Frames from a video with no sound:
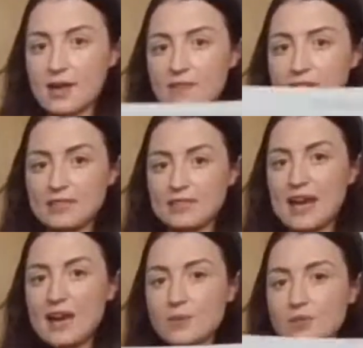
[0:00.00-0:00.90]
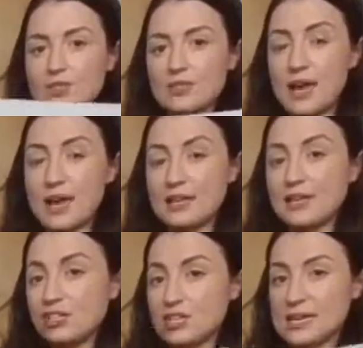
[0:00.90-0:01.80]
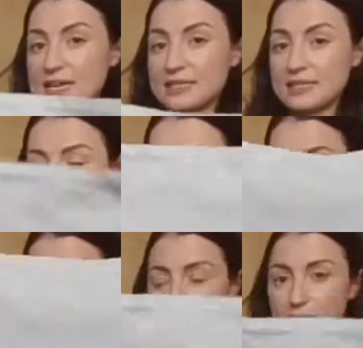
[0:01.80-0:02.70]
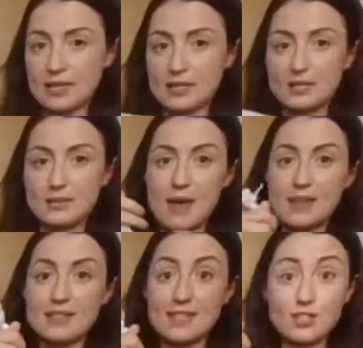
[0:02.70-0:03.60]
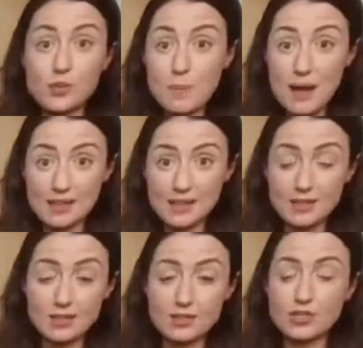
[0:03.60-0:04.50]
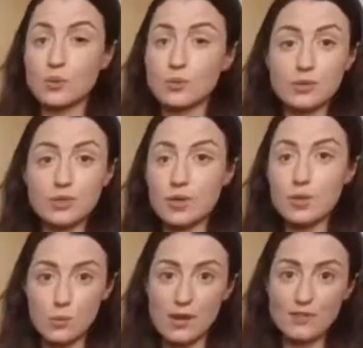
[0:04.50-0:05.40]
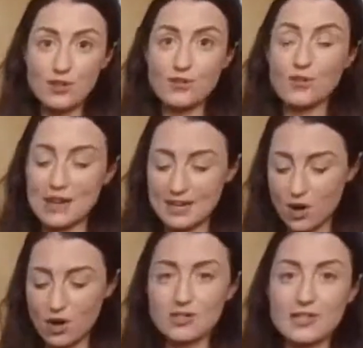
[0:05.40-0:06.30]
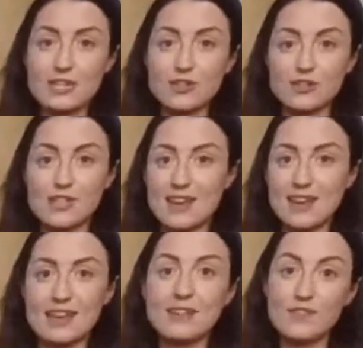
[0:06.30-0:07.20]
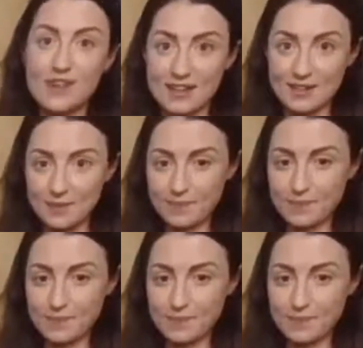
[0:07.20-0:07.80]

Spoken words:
And this is ours, and it literally is a pillowcase made into a bag. So whatever you've already got in your setting is fine.